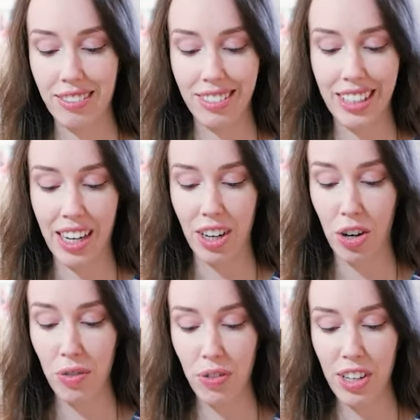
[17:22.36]
yeah,
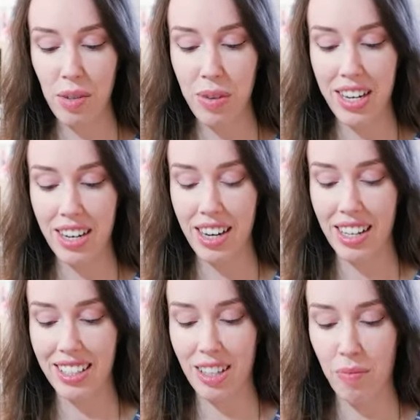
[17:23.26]
hopefully we can
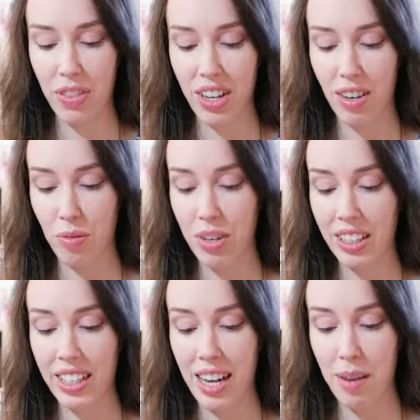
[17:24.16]
get something
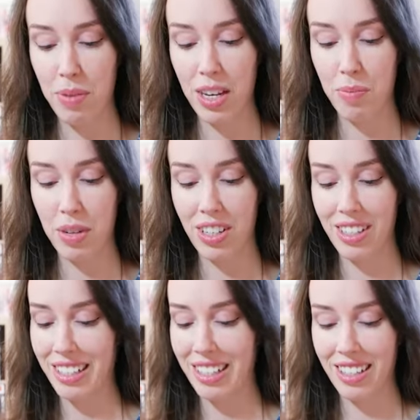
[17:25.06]
really epic
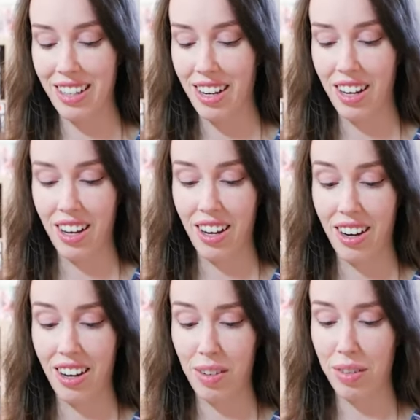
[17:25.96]
because
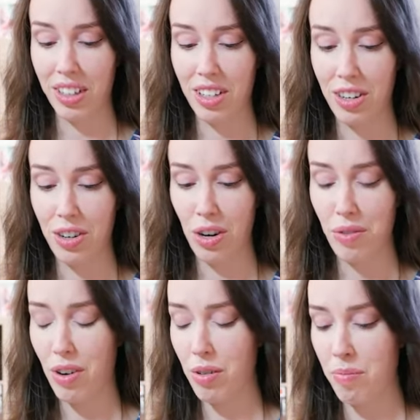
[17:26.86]
I really don't know
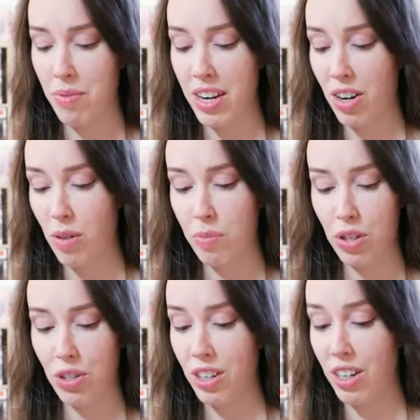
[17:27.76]
if I'll
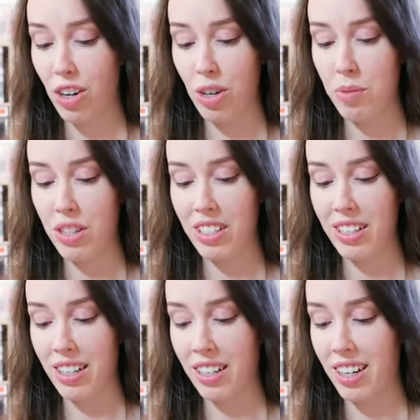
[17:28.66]
opportunity to open this
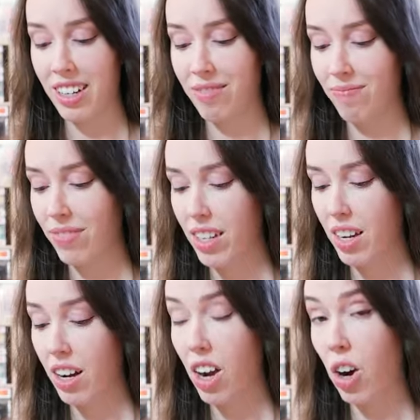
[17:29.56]
set again.
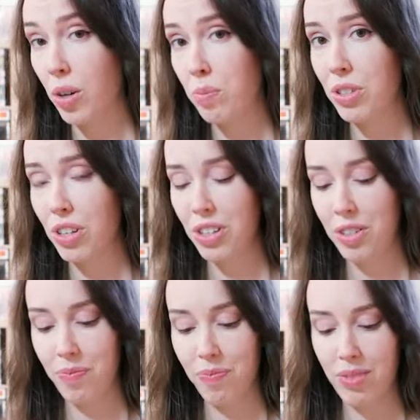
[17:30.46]
I hope so,
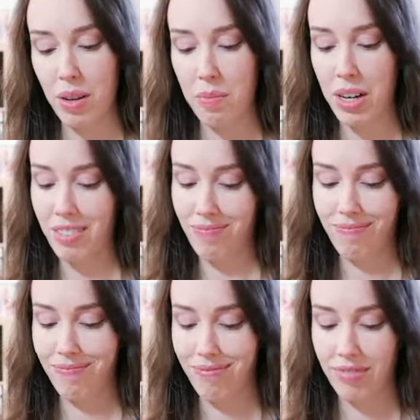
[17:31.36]
but
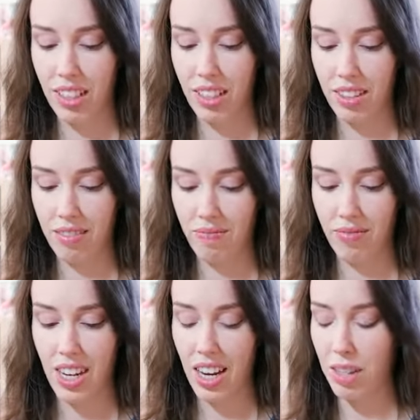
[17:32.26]

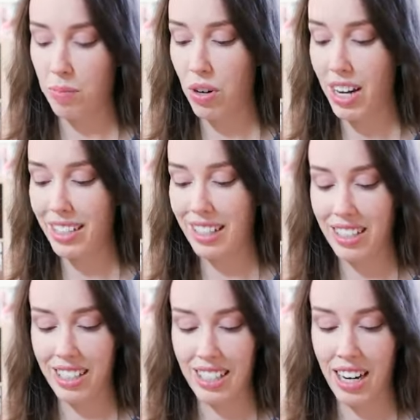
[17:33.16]
yeah, the price is
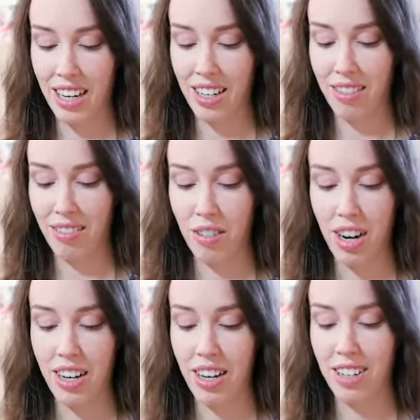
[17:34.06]
insane
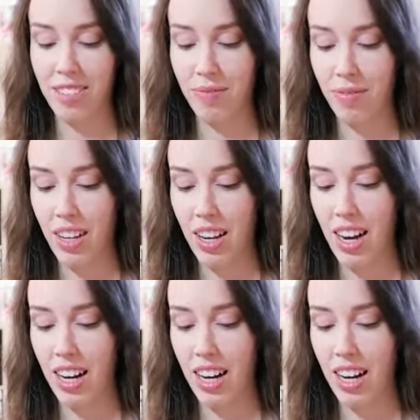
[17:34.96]
right now, and